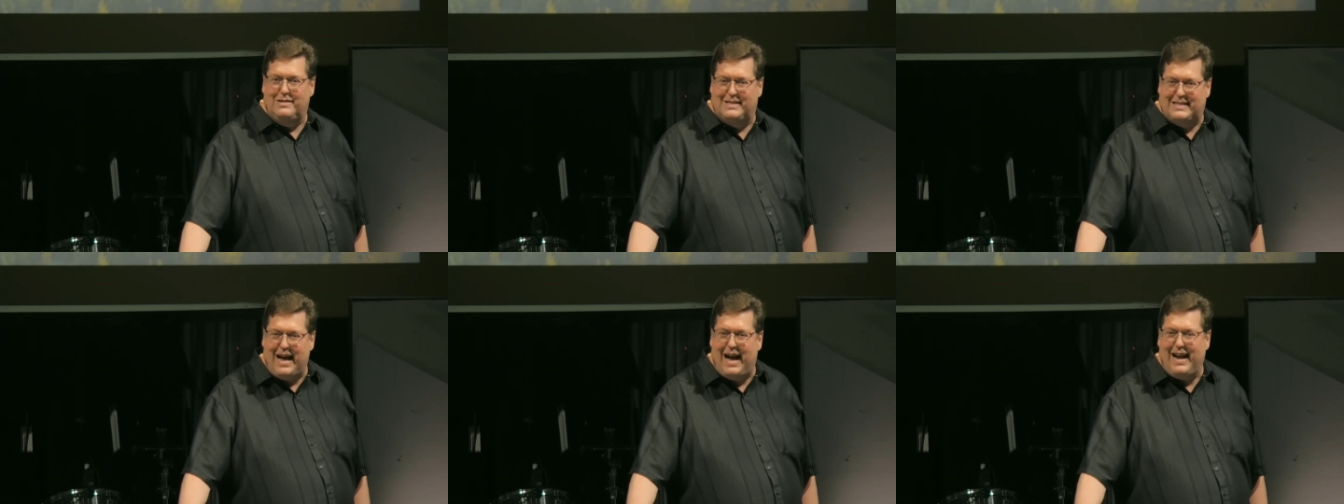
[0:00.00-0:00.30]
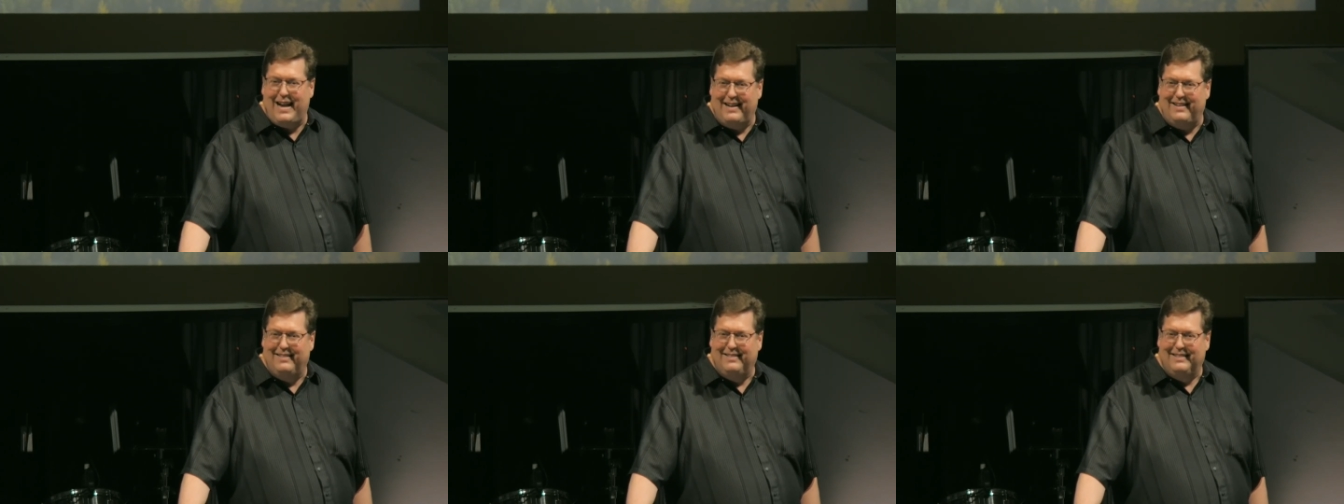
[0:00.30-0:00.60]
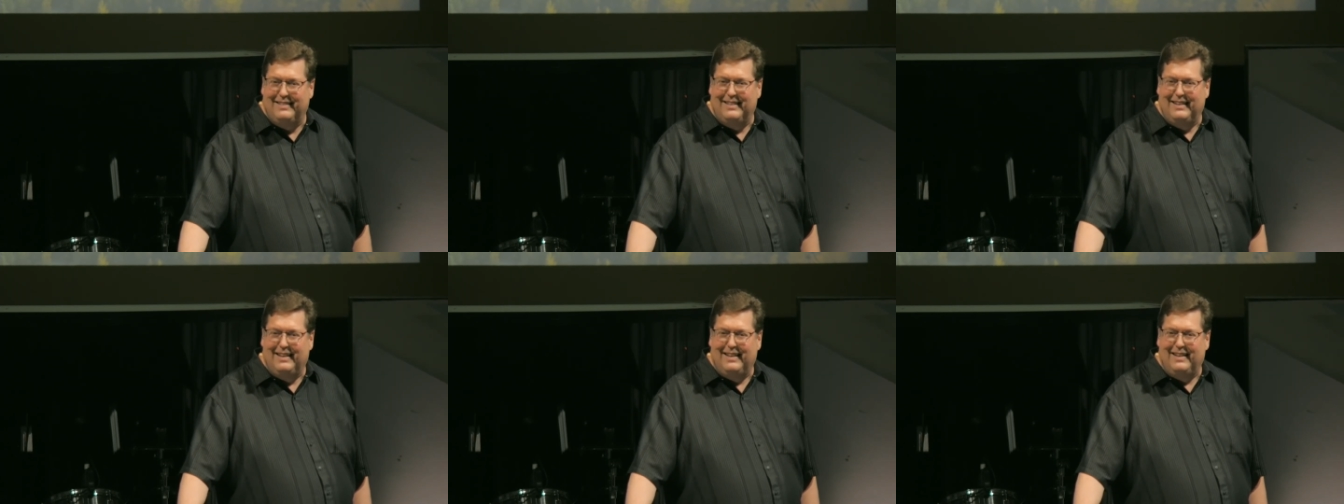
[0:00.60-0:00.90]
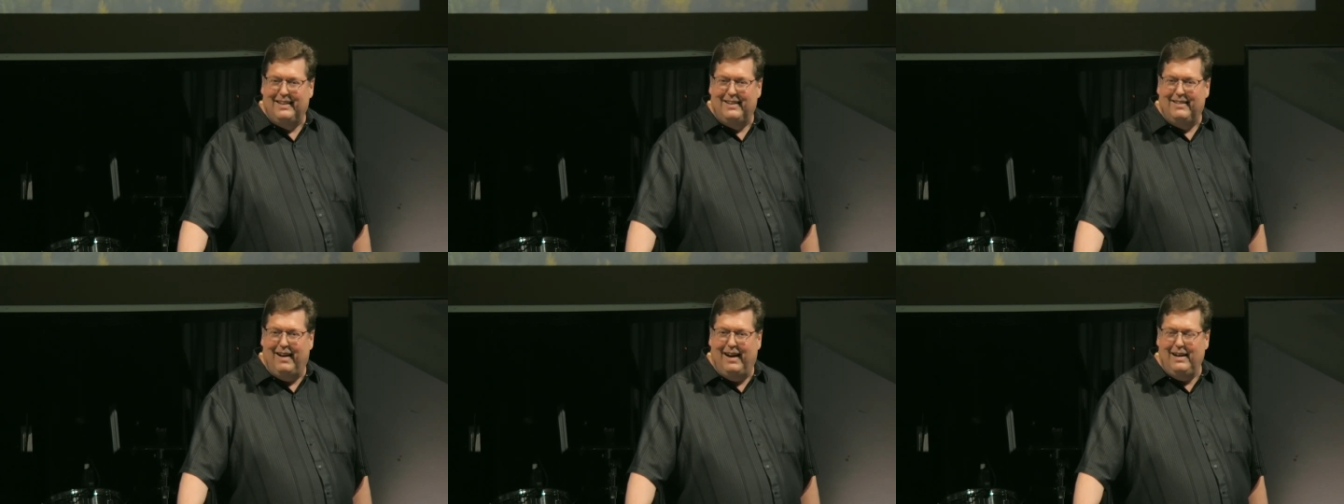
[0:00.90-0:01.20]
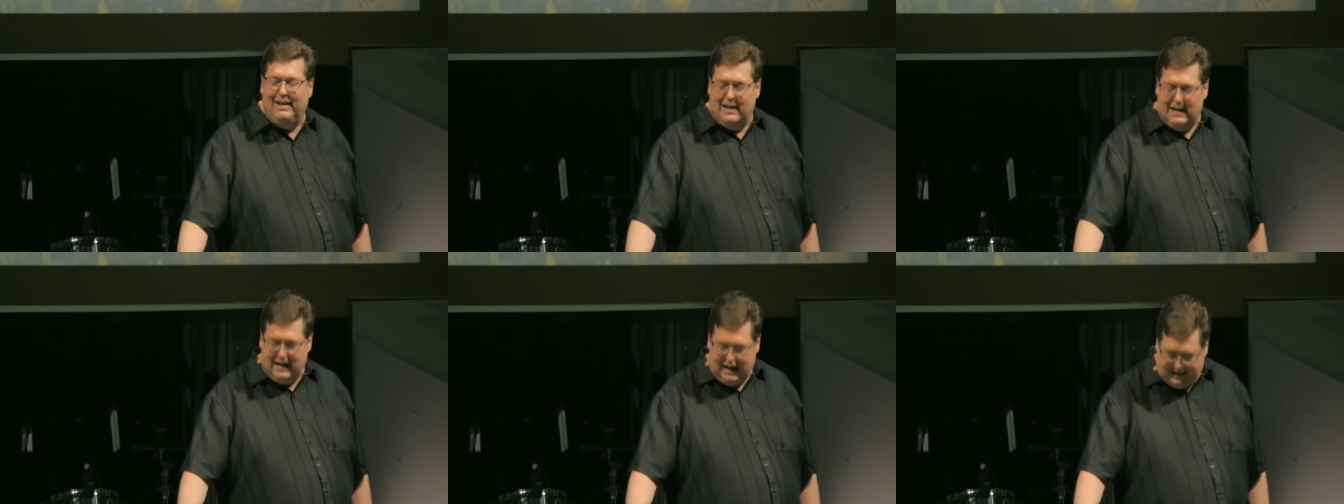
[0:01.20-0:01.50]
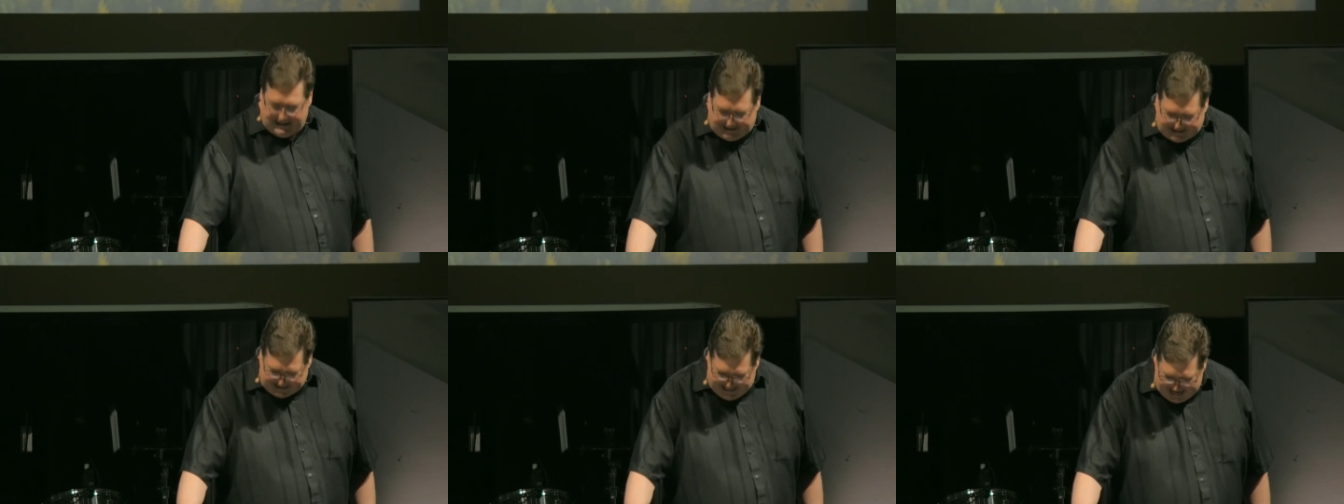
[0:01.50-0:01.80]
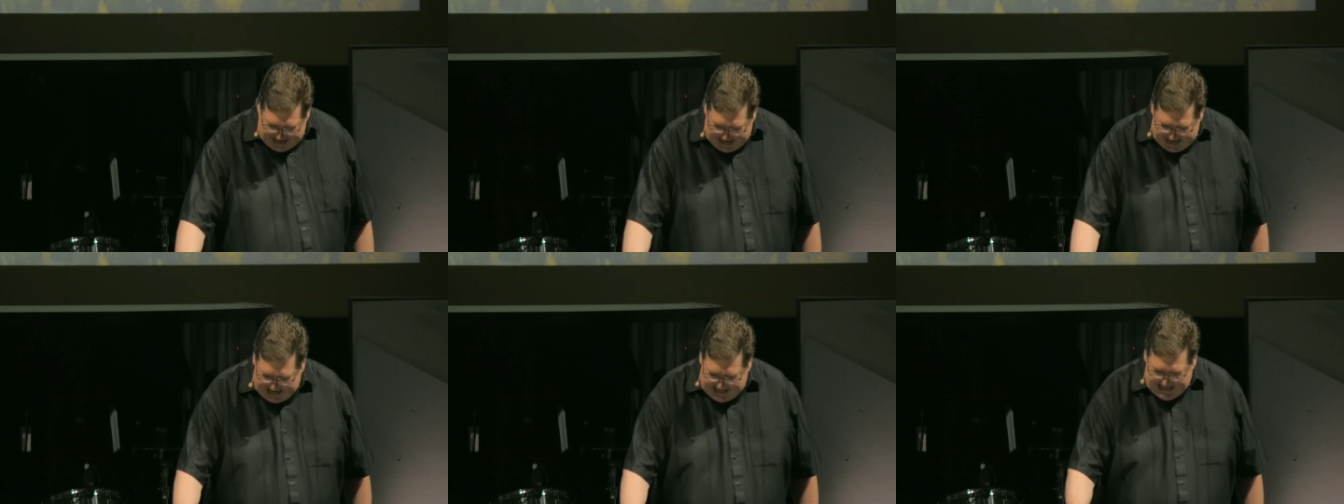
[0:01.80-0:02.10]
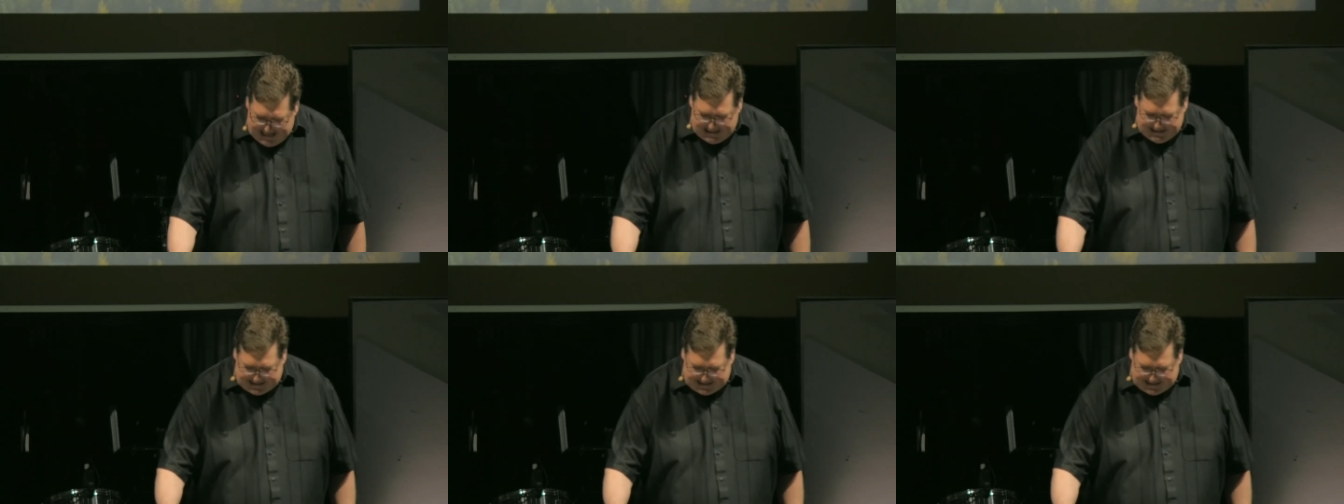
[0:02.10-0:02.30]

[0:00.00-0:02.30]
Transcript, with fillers: sign right? A sign